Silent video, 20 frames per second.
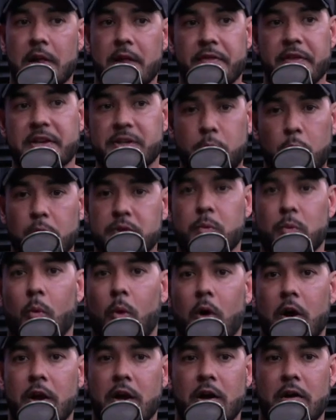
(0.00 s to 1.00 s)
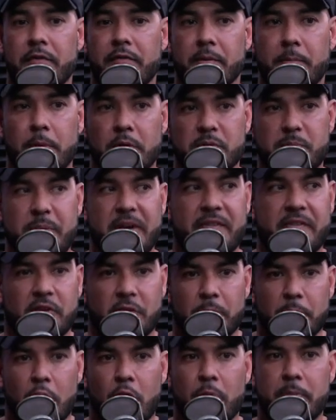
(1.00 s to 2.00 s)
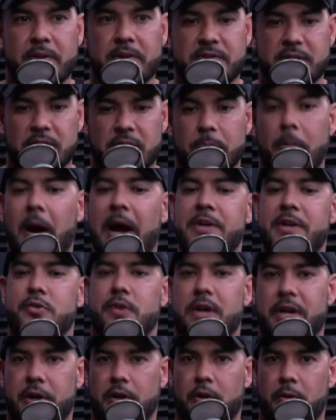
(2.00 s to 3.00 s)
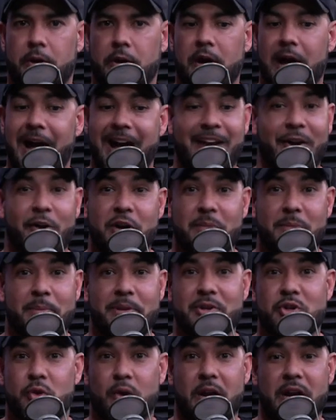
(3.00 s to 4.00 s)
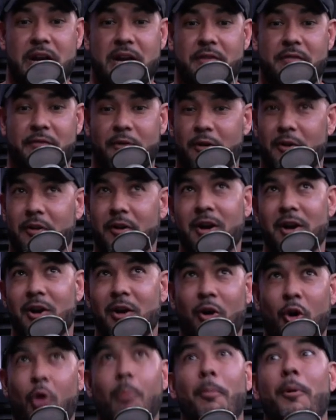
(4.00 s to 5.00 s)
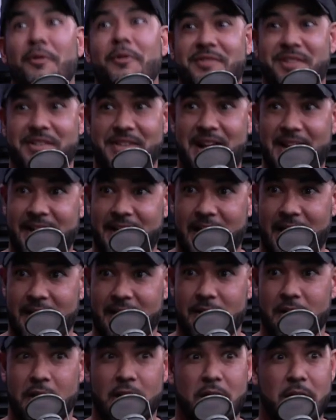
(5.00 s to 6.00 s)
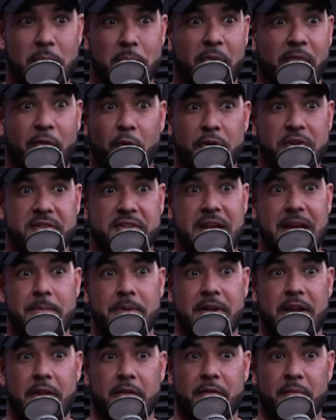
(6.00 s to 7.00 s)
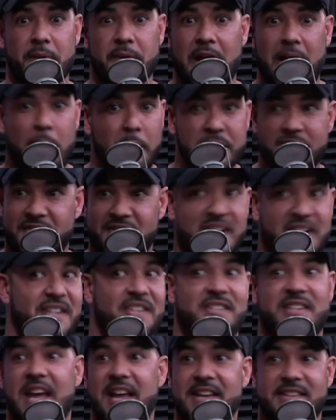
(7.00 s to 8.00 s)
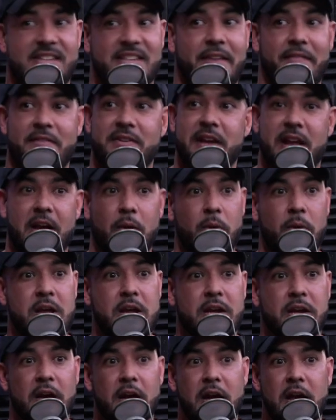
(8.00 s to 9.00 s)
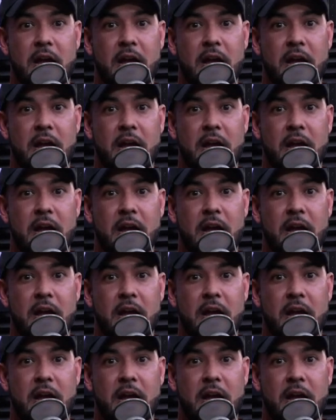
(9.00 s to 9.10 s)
This was one of the most pivotal moments in my training career. I'd already been training for almost a decade yeah. before this came together for me. I was six day, seven day a week.